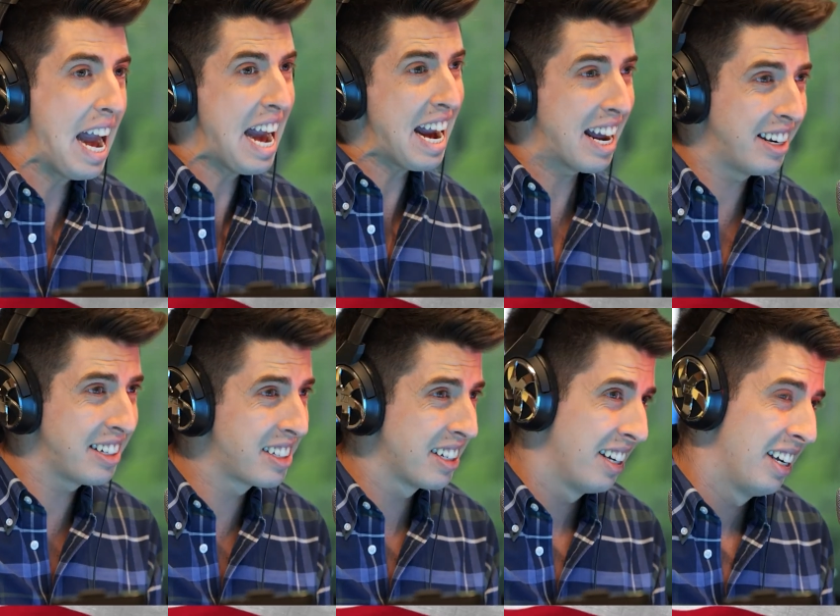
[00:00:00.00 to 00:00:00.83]

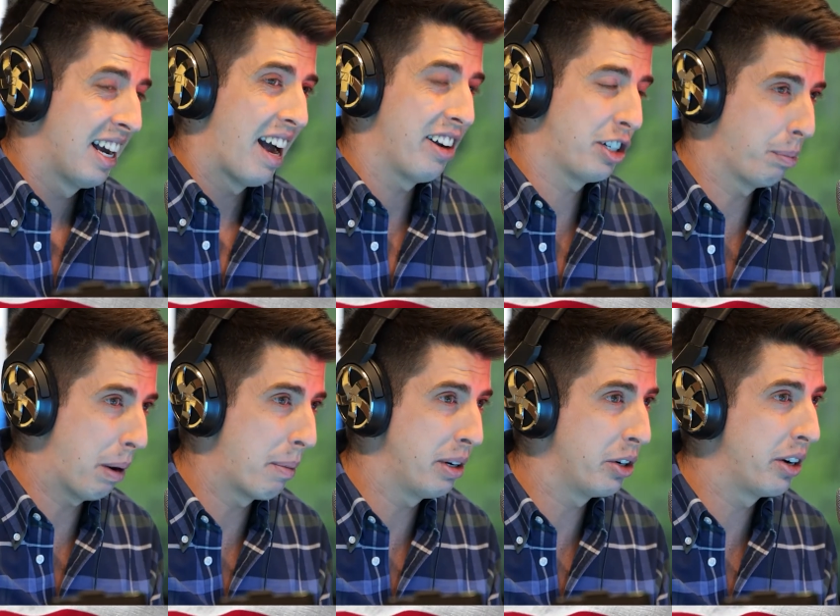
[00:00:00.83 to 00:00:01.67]
And I should
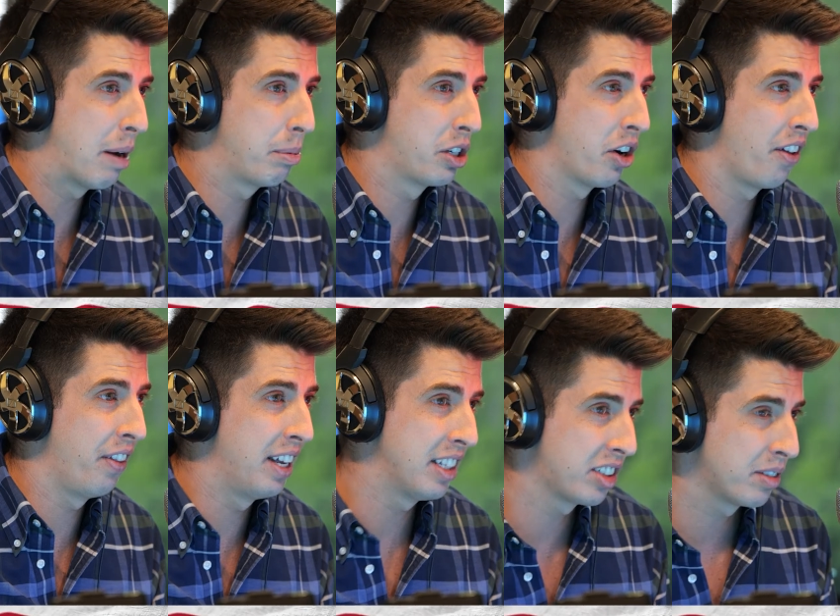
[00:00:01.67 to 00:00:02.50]
probably do an episode on
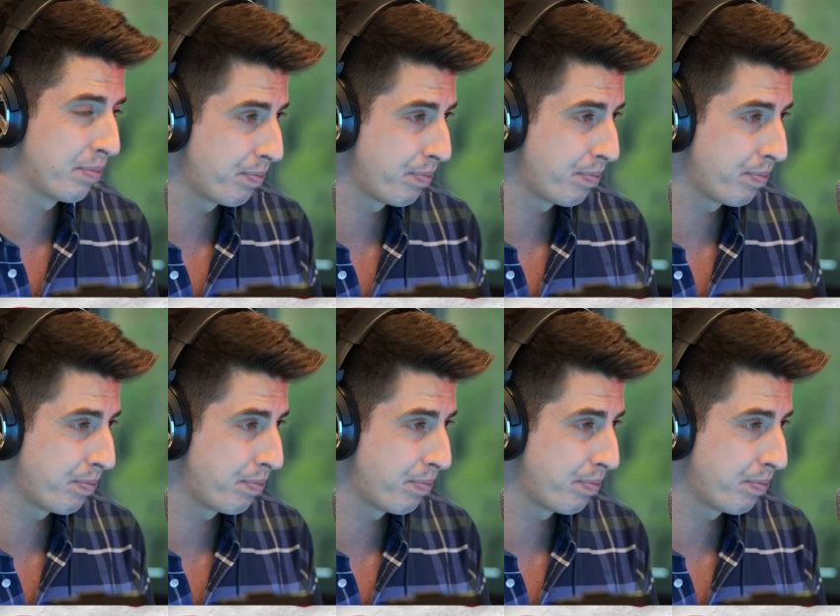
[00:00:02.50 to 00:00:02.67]
this,